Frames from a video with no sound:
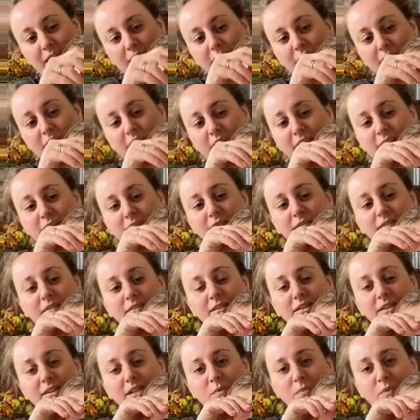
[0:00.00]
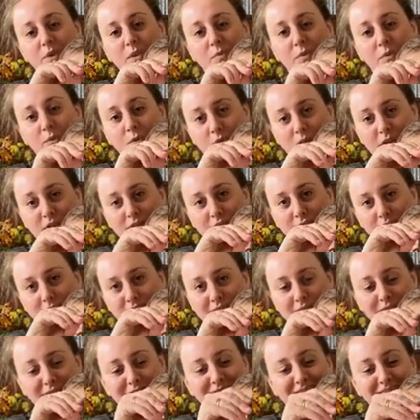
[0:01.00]
Okay, step number 1.
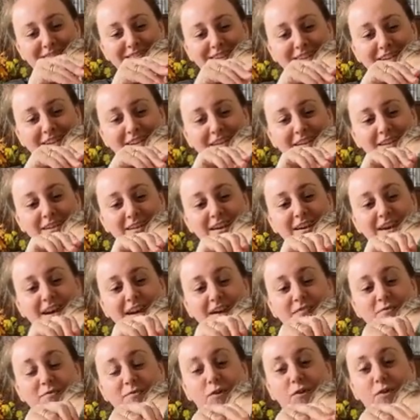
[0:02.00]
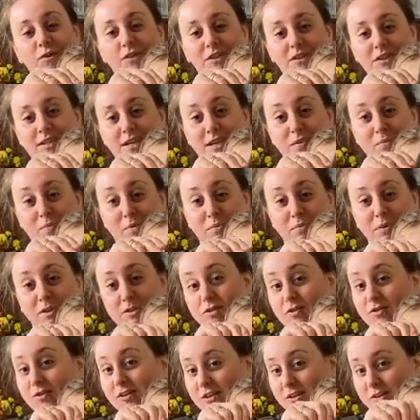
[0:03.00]
I have floral tape, but
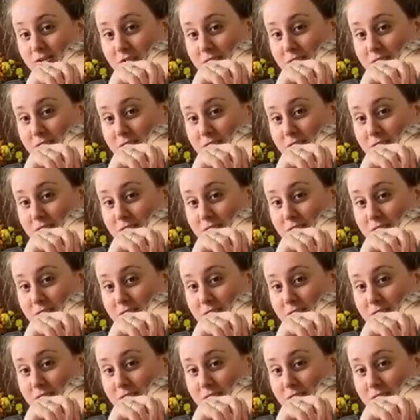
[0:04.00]
you can use